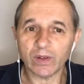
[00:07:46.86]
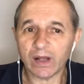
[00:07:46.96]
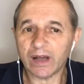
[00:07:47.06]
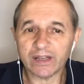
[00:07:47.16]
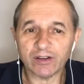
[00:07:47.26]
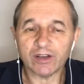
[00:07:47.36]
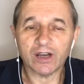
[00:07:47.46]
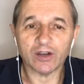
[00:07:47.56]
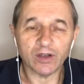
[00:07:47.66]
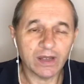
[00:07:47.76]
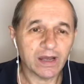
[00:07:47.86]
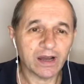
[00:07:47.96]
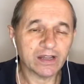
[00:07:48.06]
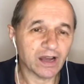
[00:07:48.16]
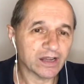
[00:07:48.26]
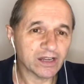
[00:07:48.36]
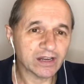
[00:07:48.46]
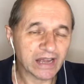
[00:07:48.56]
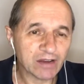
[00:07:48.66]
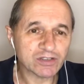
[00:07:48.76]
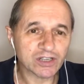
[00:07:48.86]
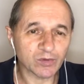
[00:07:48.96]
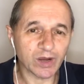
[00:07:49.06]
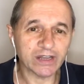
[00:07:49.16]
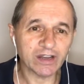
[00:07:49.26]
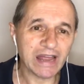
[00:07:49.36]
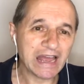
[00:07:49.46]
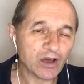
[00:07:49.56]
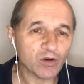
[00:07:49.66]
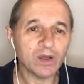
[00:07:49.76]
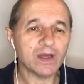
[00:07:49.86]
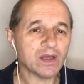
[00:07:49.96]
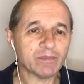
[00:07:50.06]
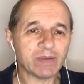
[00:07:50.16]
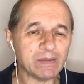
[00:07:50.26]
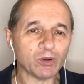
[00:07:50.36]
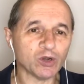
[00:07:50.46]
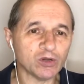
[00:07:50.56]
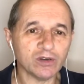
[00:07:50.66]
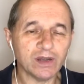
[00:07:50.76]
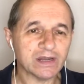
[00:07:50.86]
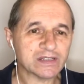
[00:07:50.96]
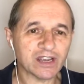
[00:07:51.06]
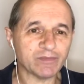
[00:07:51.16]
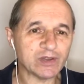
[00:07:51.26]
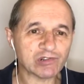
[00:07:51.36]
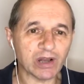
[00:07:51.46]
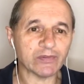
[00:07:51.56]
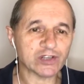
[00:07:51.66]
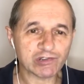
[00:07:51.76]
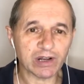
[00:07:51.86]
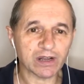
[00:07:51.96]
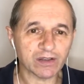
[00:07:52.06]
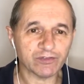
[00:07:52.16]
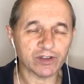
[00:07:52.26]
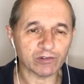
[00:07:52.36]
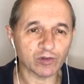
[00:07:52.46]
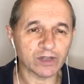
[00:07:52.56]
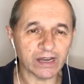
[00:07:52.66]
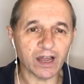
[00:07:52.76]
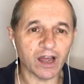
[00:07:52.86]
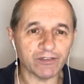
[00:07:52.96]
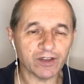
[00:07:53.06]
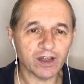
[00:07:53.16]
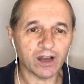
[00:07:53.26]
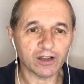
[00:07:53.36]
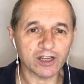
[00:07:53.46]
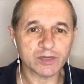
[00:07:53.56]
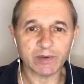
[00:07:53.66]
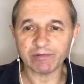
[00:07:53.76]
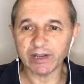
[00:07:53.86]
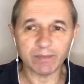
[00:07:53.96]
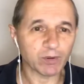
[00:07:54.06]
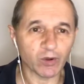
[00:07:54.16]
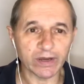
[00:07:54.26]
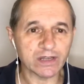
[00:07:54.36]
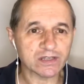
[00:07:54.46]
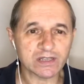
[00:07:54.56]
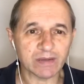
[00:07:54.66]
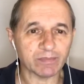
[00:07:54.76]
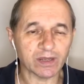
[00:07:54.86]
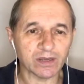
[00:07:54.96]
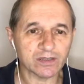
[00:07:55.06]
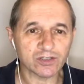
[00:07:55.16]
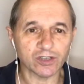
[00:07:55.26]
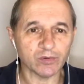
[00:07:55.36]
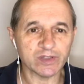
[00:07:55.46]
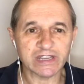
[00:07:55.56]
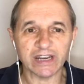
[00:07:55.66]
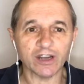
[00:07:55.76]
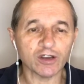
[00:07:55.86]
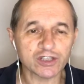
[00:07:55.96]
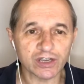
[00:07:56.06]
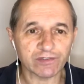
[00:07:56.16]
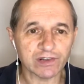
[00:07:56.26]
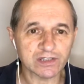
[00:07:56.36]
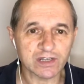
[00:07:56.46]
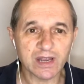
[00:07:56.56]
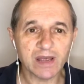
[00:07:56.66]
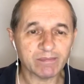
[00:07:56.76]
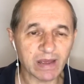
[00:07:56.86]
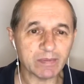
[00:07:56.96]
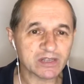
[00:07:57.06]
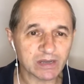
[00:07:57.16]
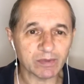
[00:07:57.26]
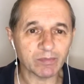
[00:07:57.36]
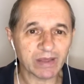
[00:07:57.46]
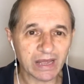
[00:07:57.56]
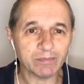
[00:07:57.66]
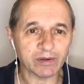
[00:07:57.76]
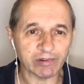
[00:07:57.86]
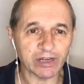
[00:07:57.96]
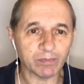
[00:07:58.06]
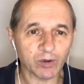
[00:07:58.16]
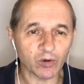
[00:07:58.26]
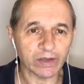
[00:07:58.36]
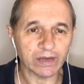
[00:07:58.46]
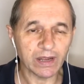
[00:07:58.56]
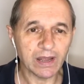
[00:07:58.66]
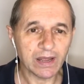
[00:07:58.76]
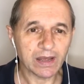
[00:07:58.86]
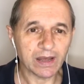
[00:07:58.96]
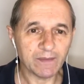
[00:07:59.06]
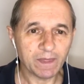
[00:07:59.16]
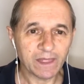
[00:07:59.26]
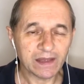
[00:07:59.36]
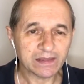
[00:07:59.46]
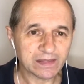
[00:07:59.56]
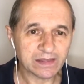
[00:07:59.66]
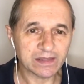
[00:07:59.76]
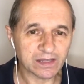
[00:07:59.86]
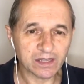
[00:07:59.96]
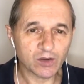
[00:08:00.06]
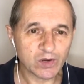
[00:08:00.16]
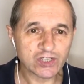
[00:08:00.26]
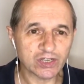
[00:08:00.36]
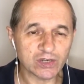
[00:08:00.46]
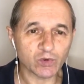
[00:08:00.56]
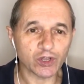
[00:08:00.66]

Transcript: I don't know. I don't know how it's going to work. I don't know how people who, say, have been driving a truck for all their life are going to be redeployed into something to do with technology, for instance. Maybe some of them can be redeployed. The question is, what